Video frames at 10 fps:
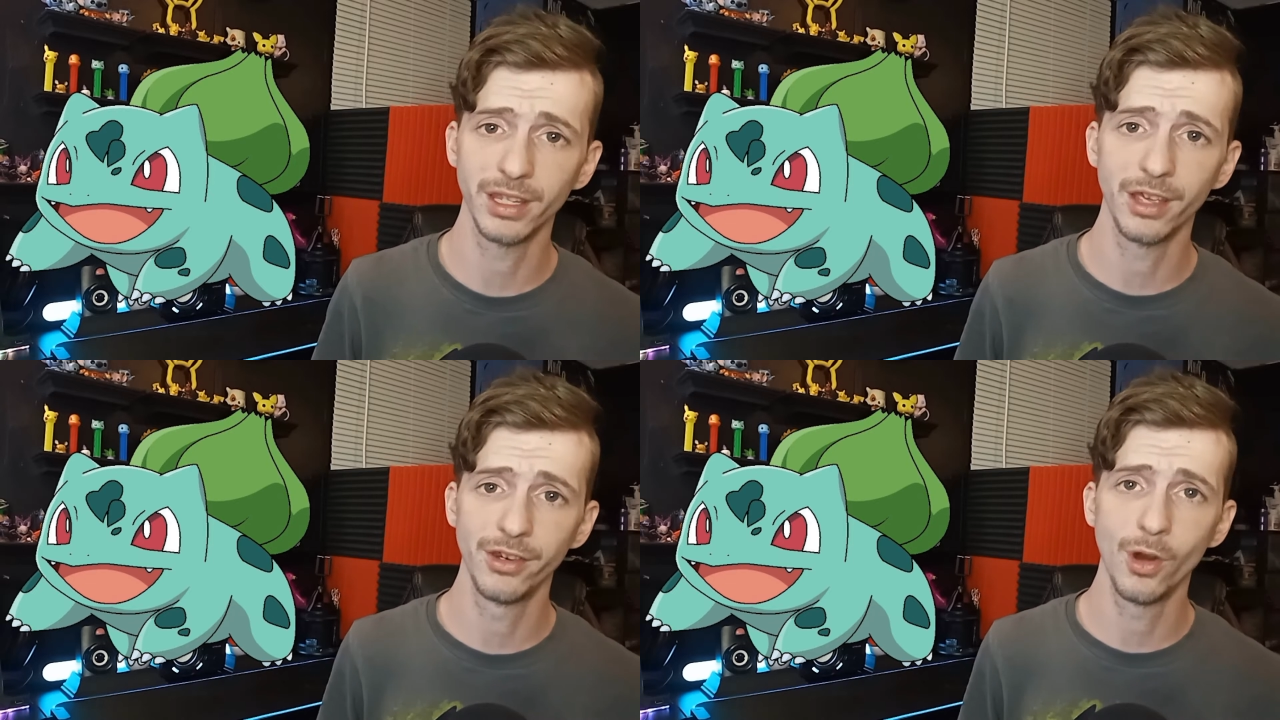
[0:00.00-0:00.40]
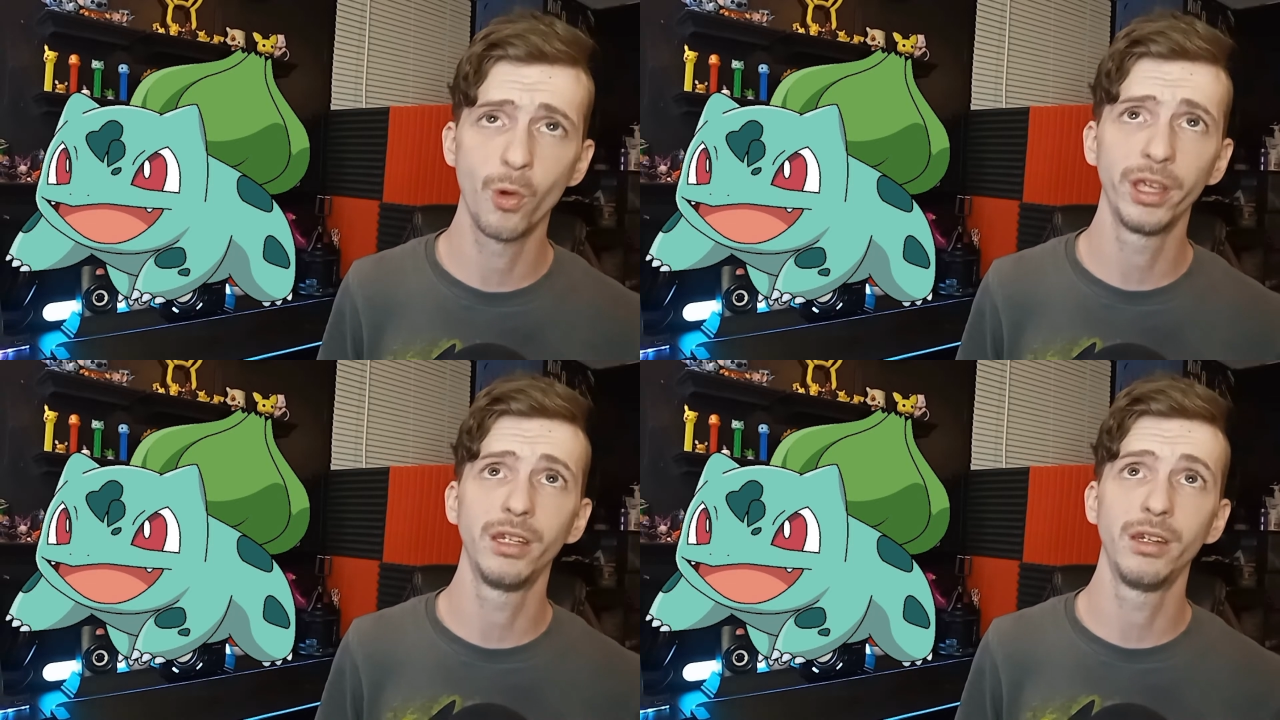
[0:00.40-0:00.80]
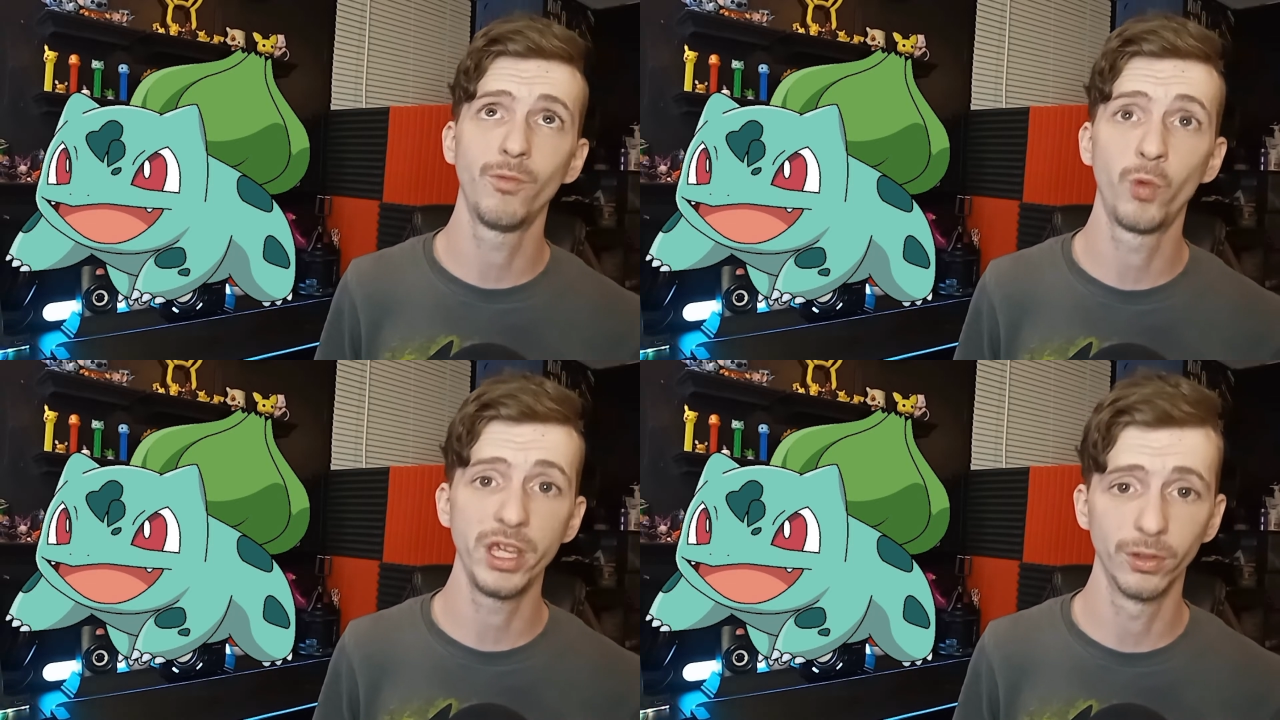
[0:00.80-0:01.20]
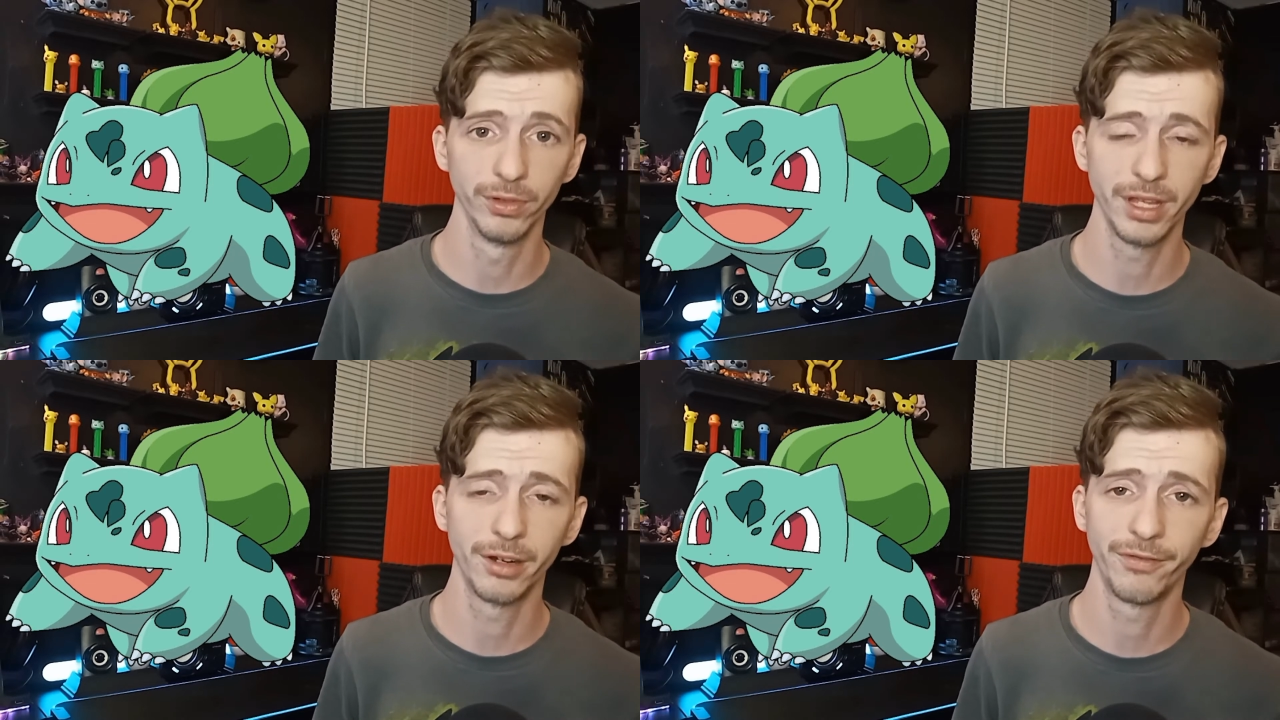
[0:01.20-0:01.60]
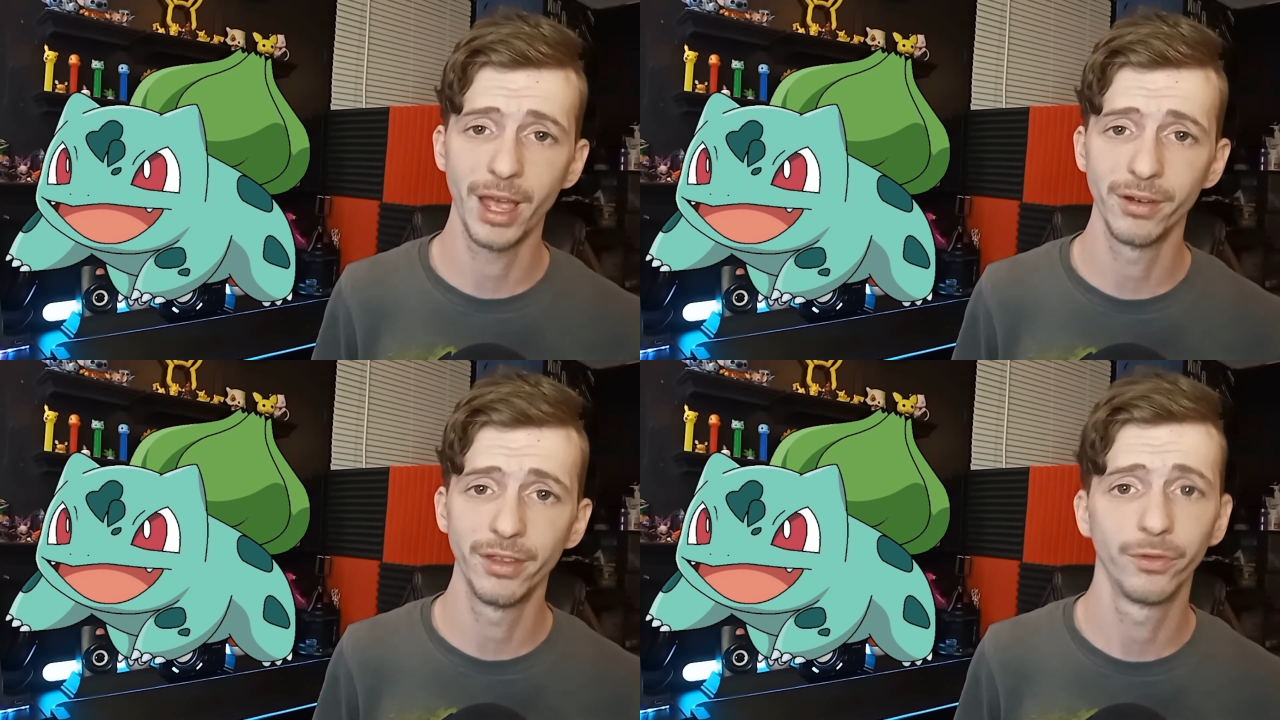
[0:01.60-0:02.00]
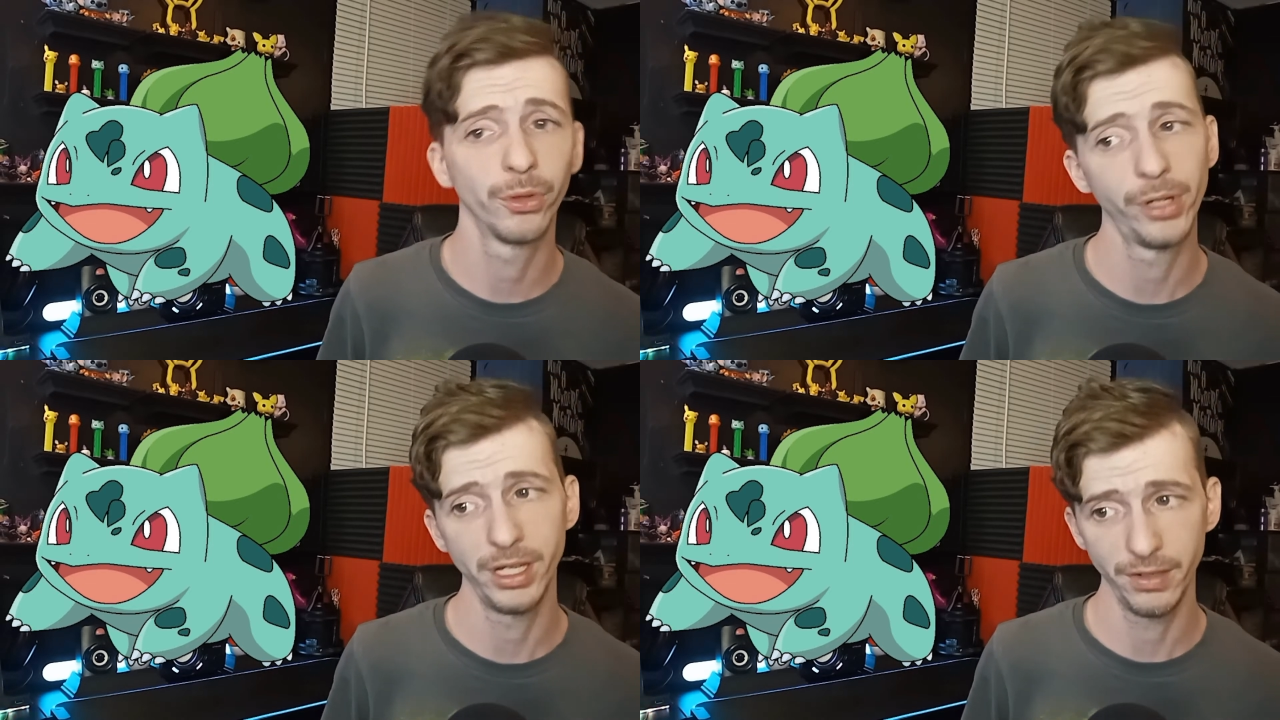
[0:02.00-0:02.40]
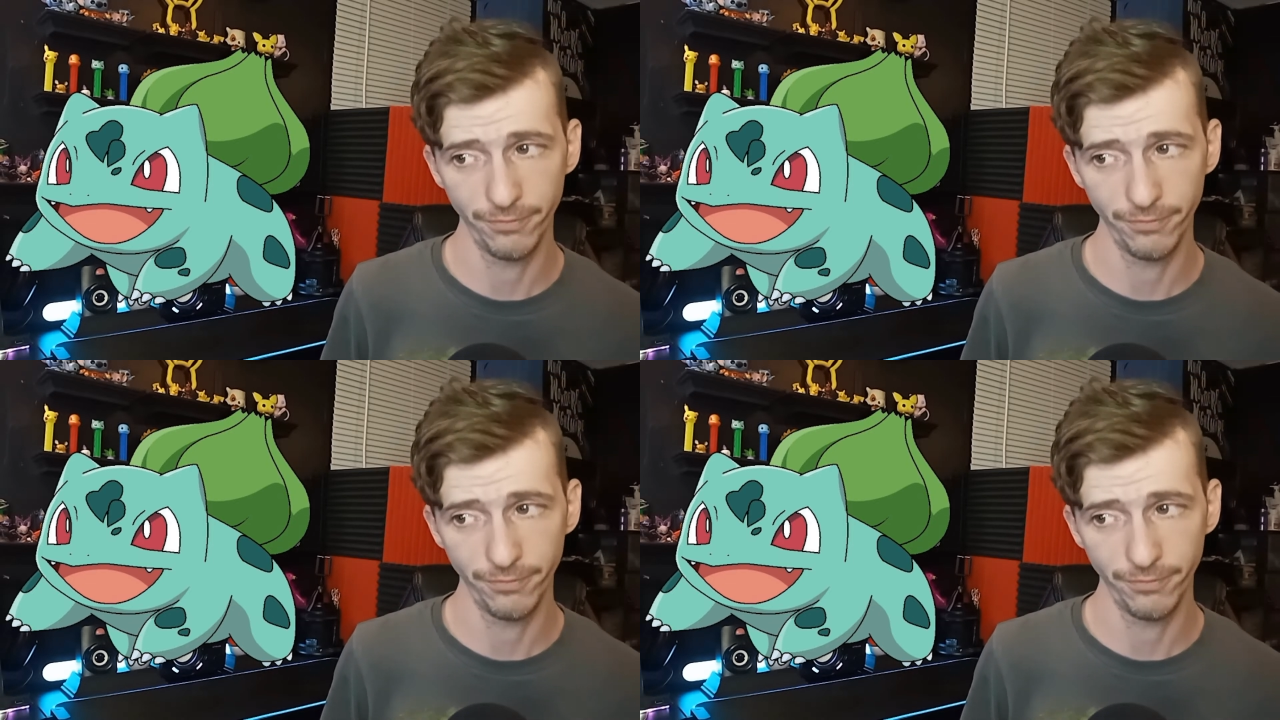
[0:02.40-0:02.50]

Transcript: annoying Weedles that are found in the Viridian